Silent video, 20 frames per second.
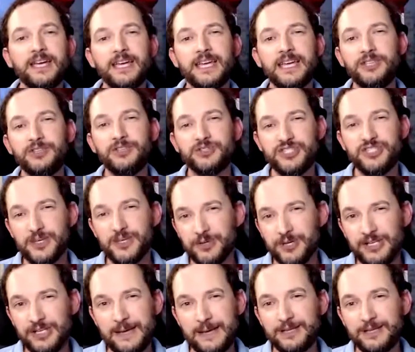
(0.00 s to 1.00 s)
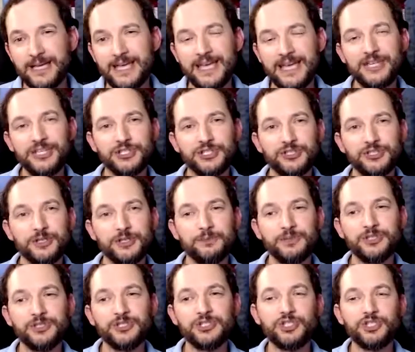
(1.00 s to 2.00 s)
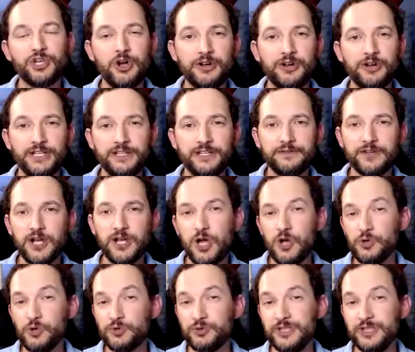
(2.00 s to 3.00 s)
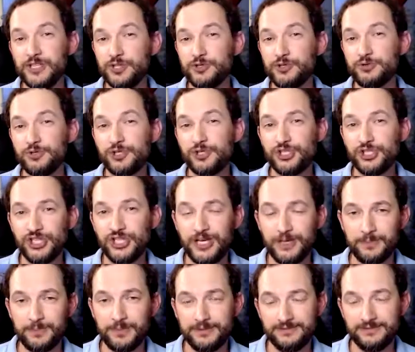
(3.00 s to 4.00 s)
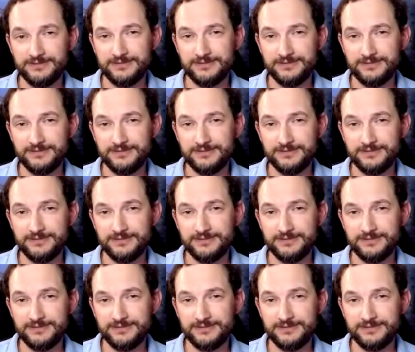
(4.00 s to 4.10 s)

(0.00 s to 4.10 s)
In your typical application, the majority of code that you ship